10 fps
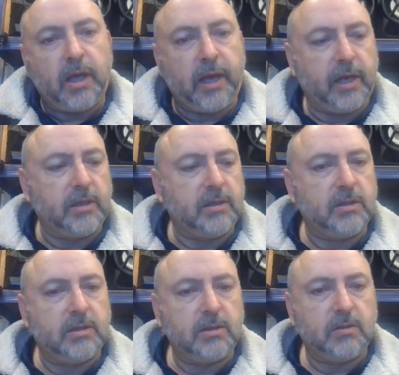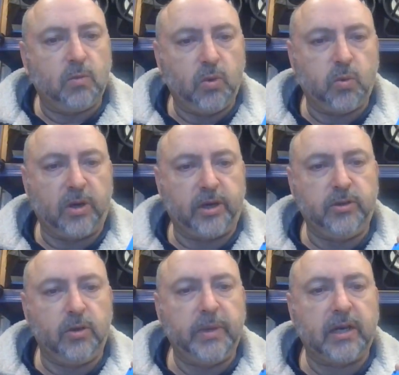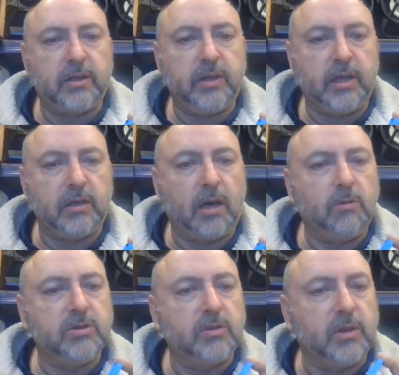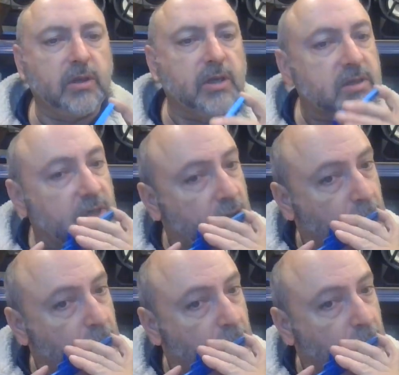And with what I knew about it then, I was doing this.